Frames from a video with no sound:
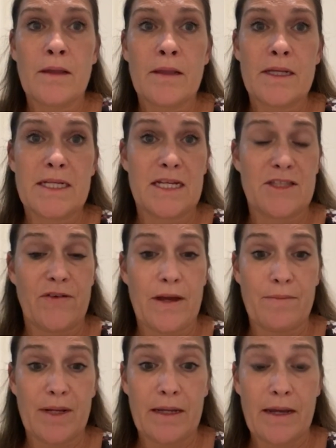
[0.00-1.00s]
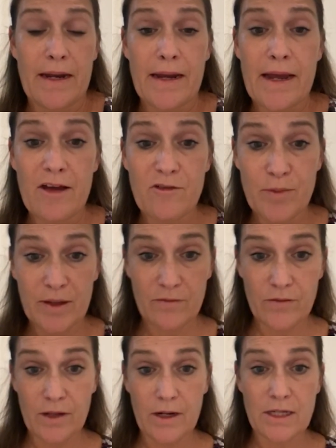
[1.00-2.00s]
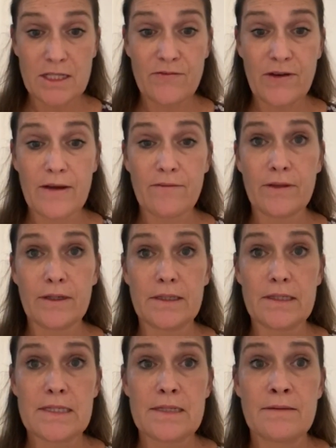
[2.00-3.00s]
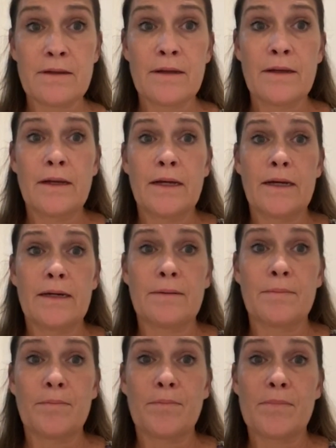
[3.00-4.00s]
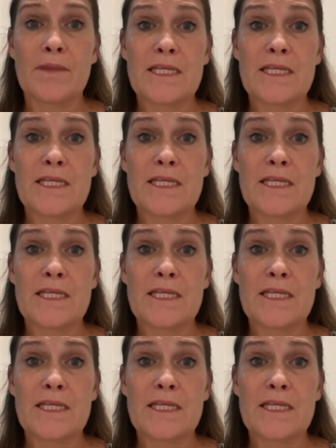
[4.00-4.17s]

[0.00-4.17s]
the DESS family and I have been for the last five years. Um, the